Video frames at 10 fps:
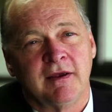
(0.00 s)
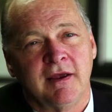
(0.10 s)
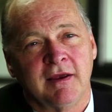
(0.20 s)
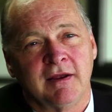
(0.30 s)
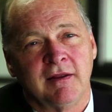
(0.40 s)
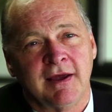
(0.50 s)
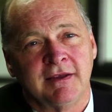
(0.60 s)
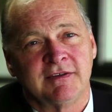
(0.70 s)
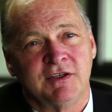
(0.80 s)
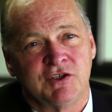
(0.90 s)
in a
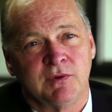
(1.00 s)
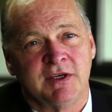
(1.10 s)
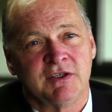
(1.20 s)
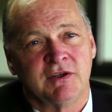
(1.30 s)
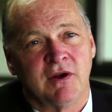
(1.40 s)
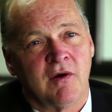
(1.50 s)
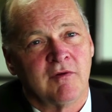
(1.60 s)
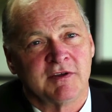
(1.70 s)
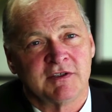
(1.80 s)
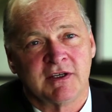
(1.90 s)
client's situation
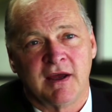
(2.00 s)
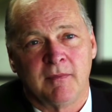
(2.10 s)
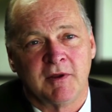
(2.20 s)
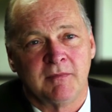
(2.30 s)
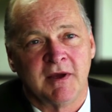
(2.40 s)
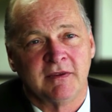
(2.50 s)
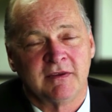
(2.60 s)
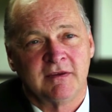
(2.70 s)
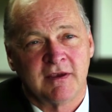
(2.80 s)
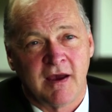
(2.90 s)
over just a couple of months
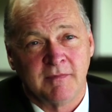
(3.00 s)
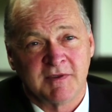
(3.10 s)
time